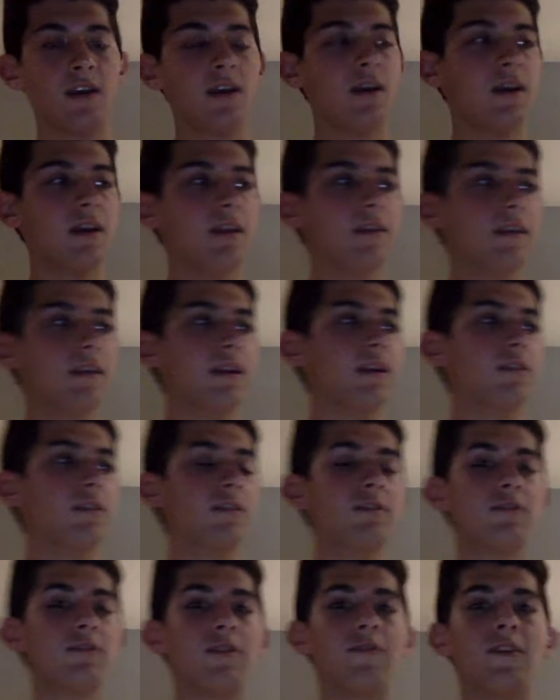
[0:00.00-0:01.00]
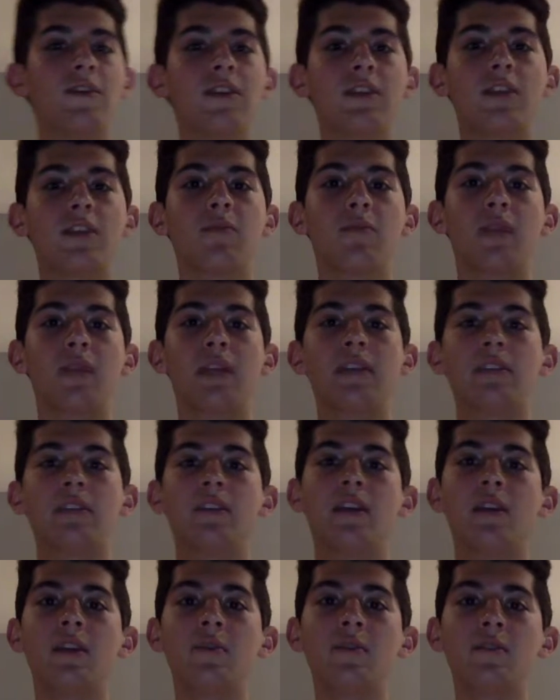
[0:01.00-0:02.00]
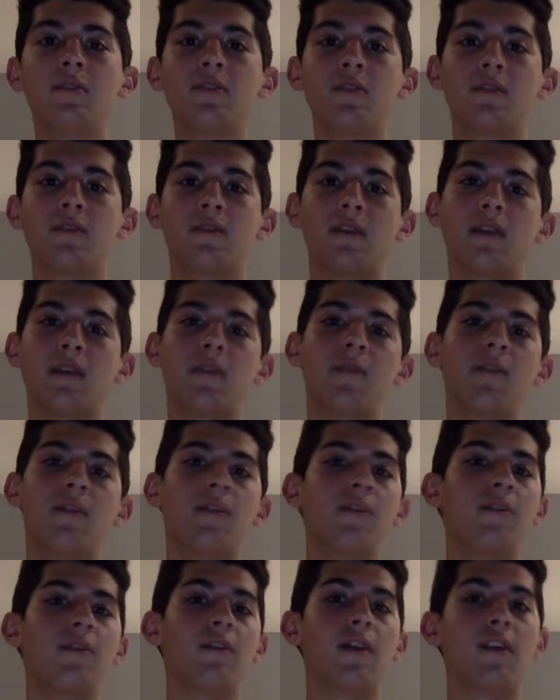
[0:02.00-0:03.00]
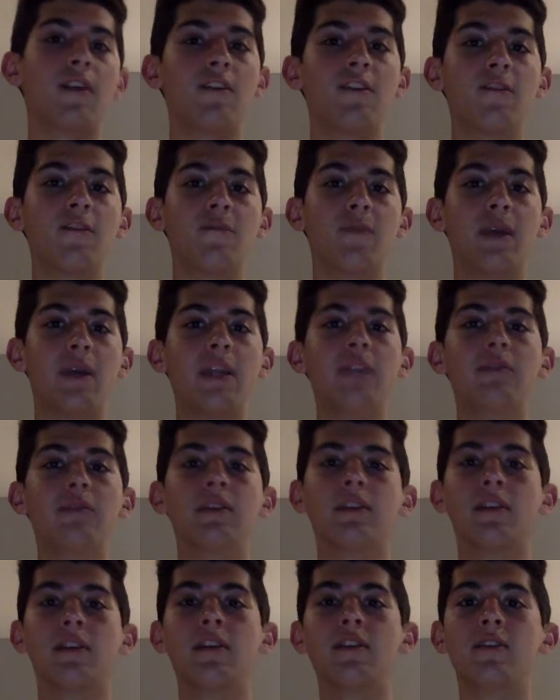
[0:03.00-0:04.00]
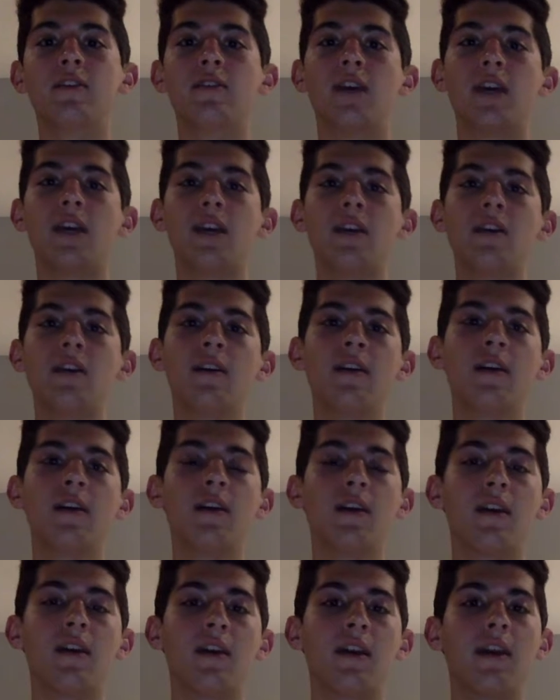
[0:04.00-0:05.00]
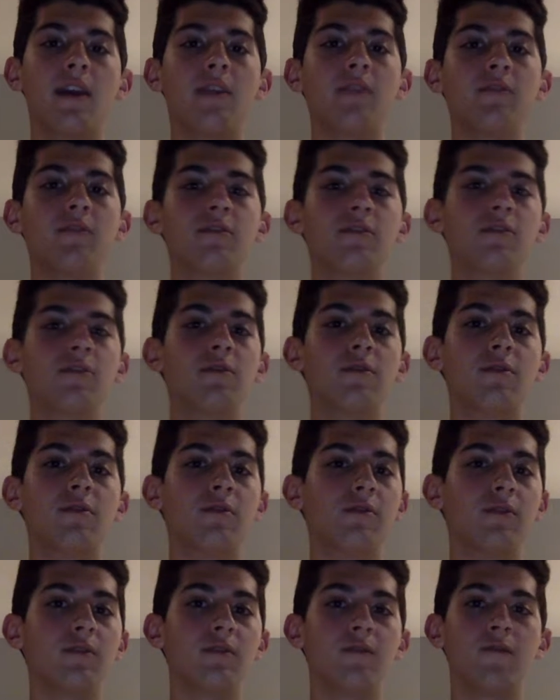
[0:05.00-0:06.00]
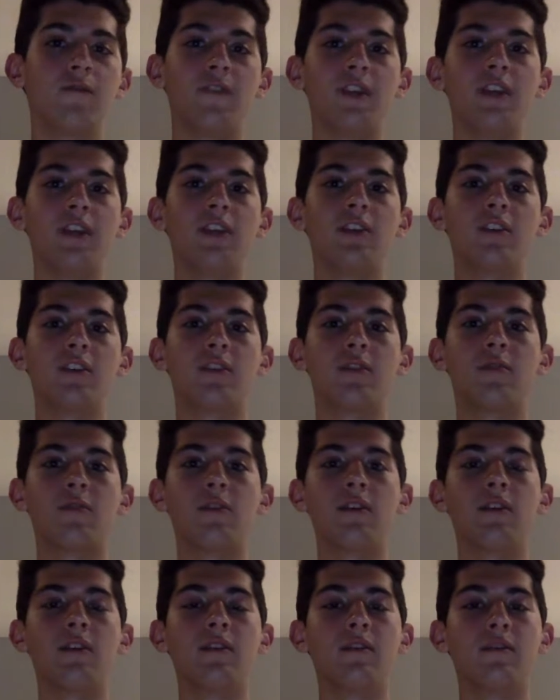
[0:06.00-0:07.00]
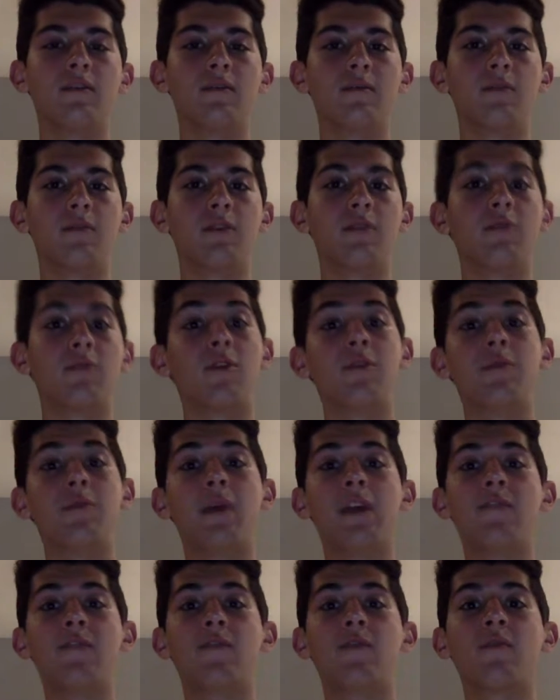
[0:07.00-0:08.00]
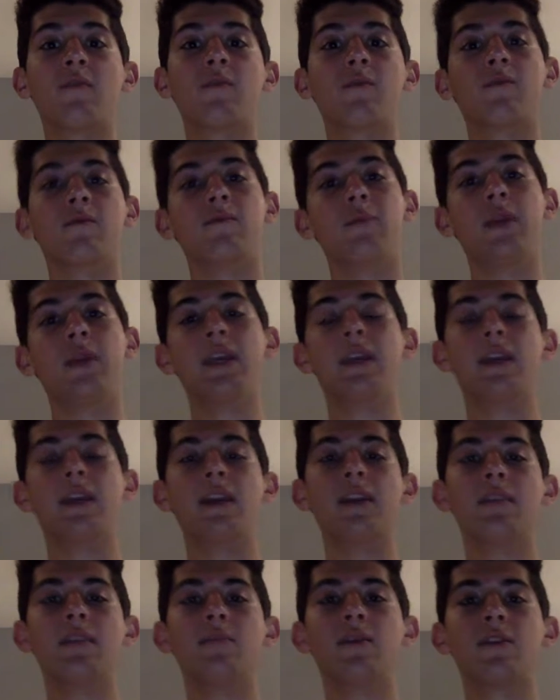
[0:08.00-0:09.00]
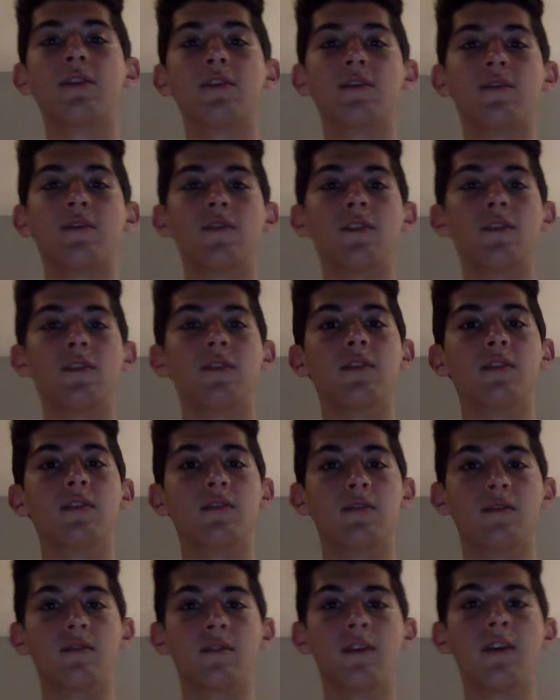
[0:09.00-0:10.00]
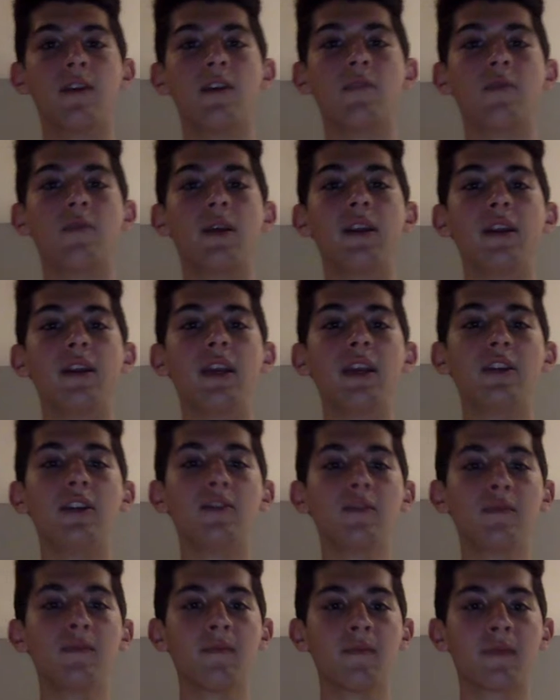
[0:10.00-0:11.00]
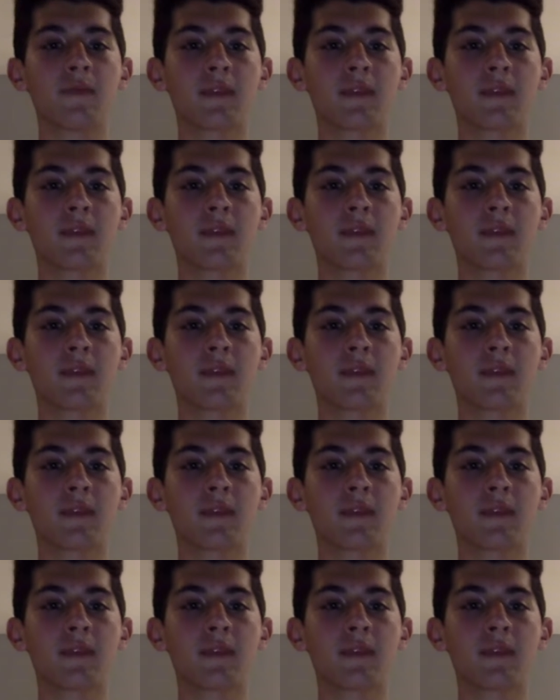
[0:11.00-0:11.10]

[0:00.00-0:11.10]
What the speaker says: And then it also affected plants and animals, and a lot of pine trees started to die, and also fish were banned from being eaten because of the radiation.